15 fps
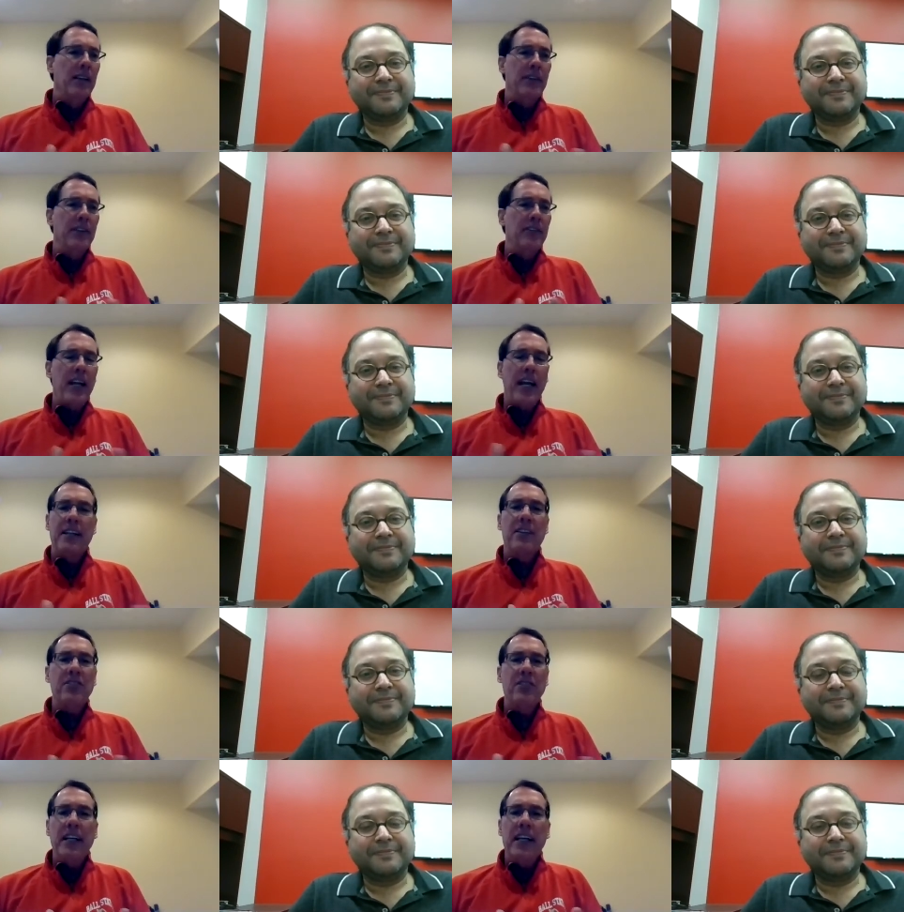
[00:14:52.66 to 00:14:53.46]
Speaker 1: The day
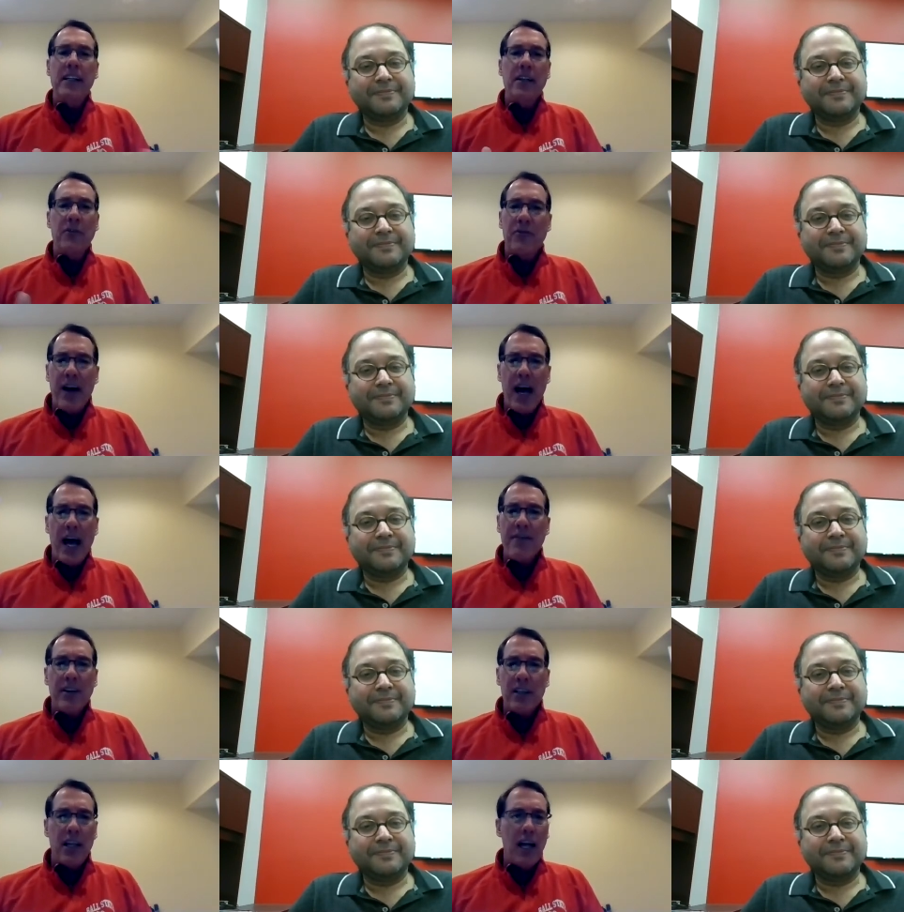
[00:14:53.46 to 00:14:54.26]
doesn't end at five
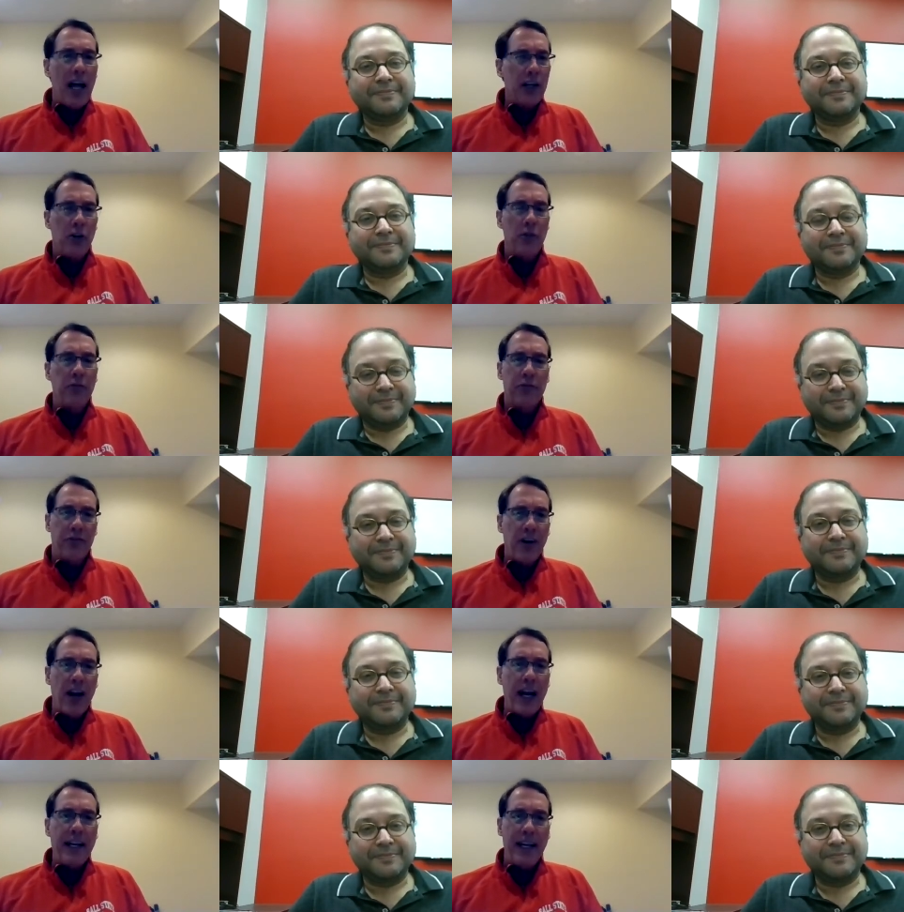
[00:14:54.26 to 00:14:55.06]
o'clock on
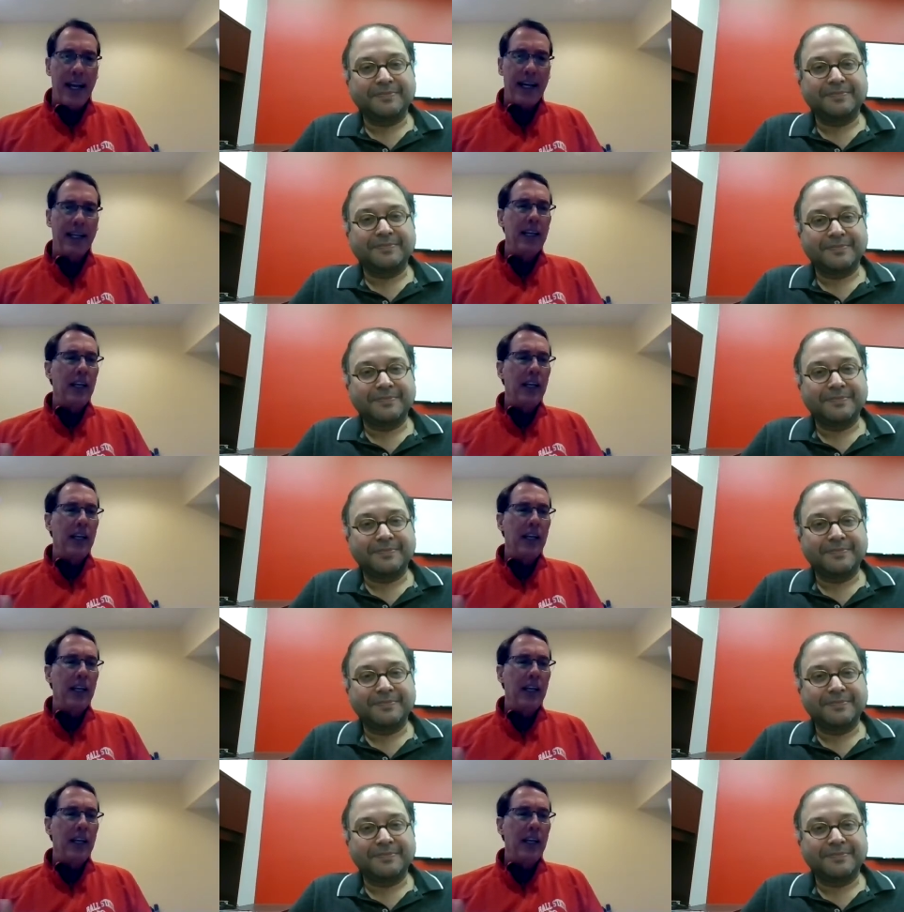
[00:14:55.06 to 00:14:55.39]
Friday.